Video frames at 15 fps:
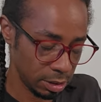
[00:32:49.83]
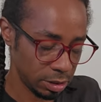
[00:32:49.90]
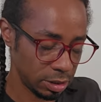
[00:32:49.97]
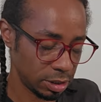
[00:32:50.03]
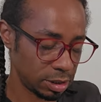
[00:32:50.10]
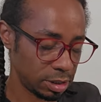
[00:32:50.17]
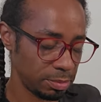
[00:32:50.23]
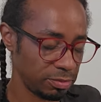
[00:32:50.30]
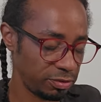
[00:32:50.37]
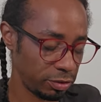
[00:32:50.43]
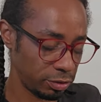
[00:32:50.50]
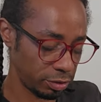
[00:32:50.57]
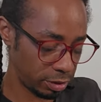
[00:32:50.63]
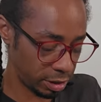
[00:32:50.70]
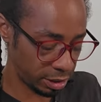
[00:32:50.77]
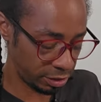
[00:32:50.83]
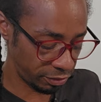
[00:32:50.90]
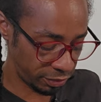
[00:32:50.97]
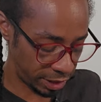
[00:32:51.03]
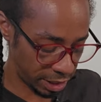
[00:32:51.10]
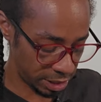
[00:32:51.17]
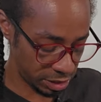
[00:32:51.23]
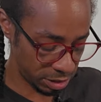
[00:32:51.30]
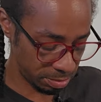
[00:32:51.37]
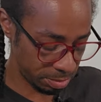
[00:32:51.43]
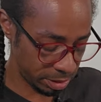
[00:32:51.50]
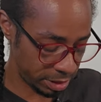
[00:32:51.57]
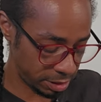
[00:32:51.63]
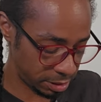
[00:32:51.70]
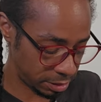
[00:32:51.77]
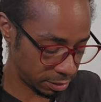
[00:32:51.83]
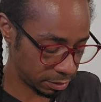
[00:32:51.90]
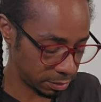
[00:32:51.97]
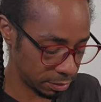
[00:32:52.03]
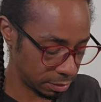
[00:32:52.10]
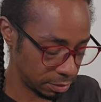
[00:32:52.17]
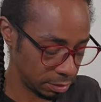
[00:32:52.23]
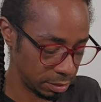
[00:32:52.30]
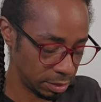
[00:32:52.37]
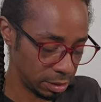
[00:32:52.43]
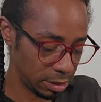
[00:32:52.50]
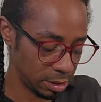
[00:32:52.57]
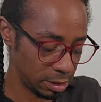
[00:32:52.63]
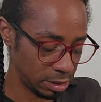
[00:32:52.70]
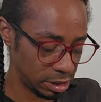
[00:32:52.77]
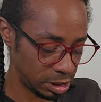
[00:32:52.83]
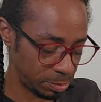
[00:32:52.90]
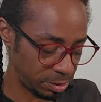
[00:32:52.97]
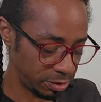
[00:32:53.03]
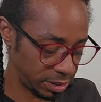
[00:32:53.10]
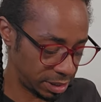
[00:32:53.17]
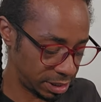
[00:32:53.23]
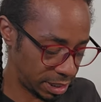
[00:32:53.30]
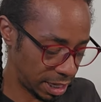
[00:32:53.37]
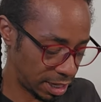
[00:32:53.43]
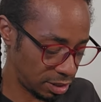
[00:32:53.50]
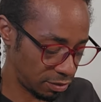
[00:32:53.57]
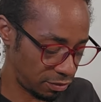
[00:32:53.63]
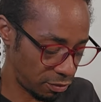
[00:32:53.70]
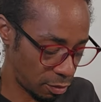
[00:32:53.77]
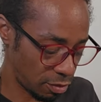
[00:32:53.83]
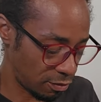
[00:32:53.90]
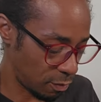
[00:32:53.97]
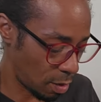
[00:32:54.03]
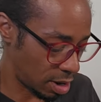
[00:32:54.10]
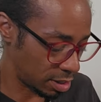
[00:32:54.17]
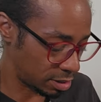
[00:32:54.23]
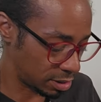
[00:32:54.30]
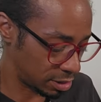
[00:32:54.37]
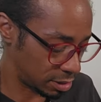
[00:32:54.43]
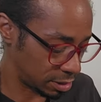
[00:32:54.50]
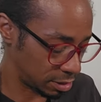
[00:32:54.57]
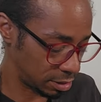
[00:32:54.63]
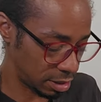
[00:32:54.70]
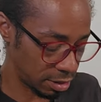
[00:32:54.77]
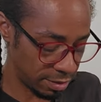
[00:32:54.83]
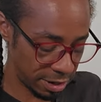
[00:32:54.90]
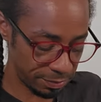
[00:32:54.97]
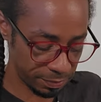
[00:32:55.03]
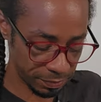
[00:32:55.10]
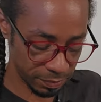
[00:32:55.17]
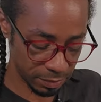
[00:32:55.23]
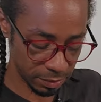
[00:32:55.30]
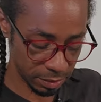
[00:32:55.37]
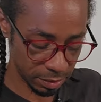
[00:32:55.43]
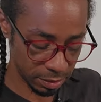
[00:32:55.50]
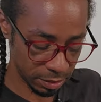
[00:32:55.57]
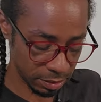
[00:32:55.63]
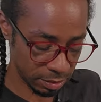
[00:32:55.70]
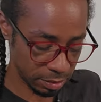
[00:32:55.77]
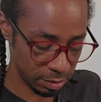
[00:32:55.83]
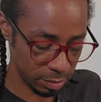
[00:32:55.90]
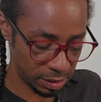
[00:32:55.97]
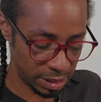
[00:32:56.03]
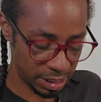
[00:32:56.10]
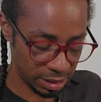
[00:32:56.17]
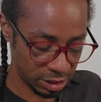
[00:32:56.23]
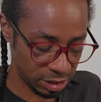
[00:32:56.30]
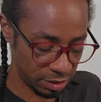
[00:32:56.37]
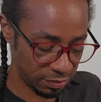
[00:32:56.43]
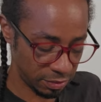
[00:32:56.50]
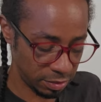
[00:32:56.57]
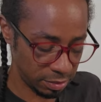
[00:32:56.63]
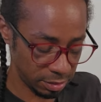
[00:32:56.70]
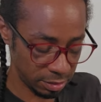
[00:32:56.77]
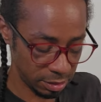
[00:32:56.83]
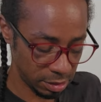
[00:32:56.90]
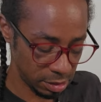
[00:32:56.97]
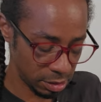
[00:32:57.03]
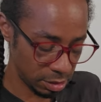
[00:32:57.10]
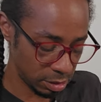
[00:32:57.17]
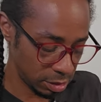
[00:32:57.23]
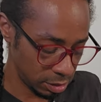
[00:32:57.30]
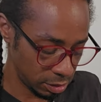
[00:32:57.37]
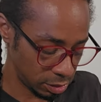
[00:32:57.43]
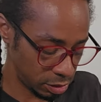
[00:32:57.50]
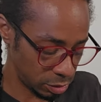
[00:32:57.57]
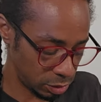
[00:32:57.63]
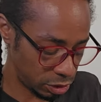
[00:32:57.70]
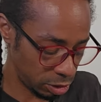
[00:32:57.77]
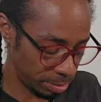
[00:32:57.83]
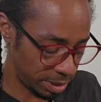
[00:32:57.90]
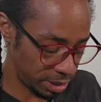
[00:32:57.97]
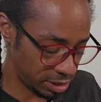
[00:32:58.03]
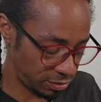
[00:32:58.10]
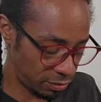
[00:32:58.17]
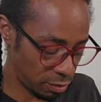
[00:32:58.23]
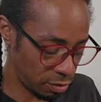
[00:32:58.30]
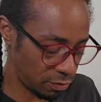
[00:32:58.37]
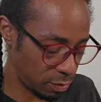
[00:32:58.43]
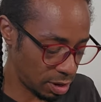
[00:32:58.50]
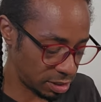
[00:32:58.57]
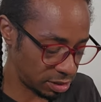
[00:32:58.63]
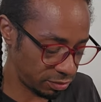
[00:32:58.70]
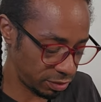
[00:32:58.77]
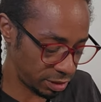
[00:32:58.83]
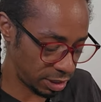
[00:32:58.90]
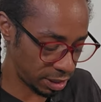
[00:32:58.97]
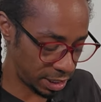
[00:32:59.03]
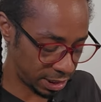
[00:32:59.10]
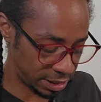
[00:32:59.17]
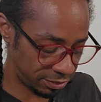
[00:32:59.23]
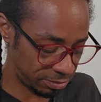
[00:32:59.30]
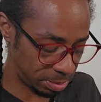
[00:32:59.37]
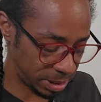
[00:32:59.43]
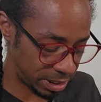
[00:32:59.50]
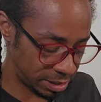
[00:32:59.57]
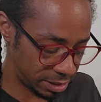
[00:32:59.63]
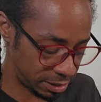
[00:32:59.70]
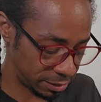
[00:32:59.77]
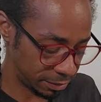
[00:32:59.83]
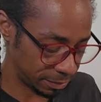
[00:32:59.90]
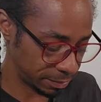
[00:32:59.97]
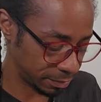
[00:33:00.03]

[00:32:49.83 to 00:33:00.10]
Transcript: Some further clarification, please. Spirit is saying the Four of Wands. All right, one last shuffle. So show me this Four of Wands for the collective, please.